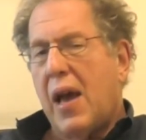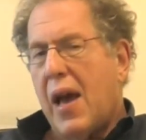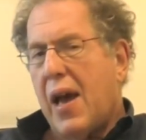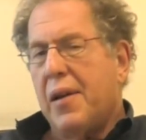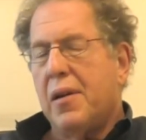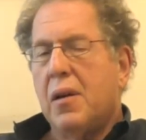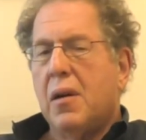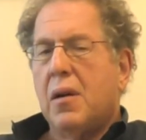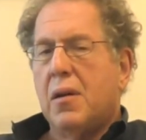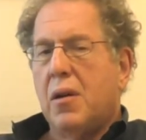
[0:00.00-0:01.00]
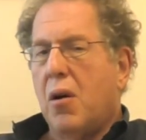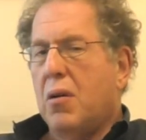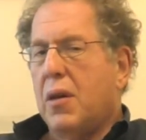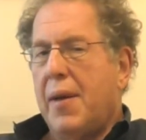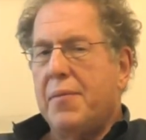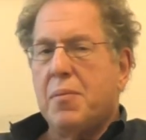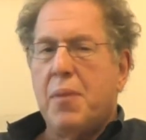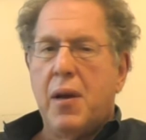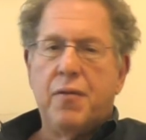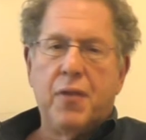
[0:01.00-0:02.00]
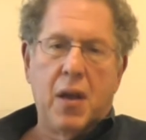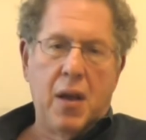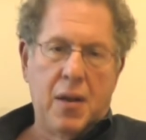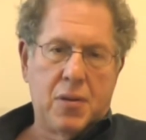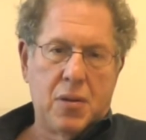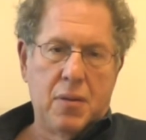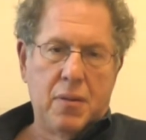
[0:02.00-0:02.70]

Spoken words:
Can. No claims are made for cancer.